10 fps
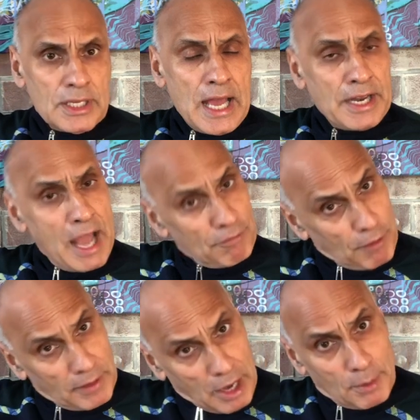and
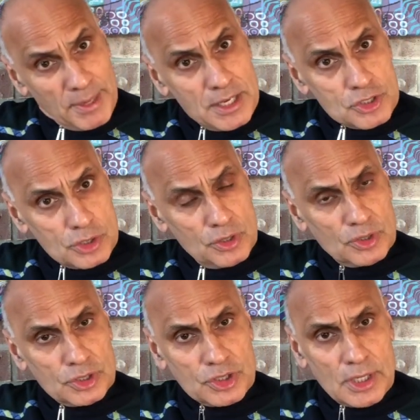Afro-Caribbean
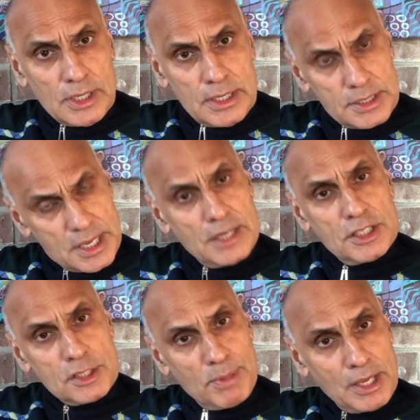students
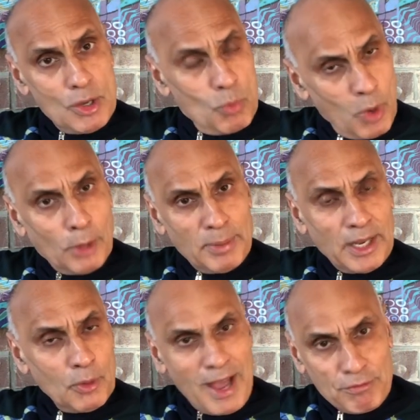tended to be well
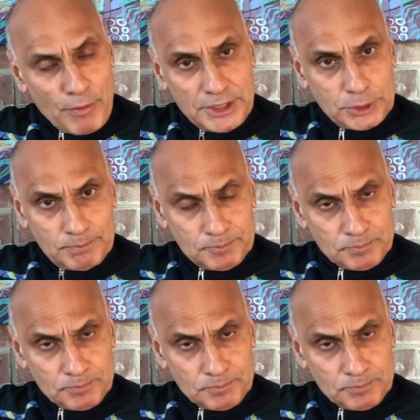below average.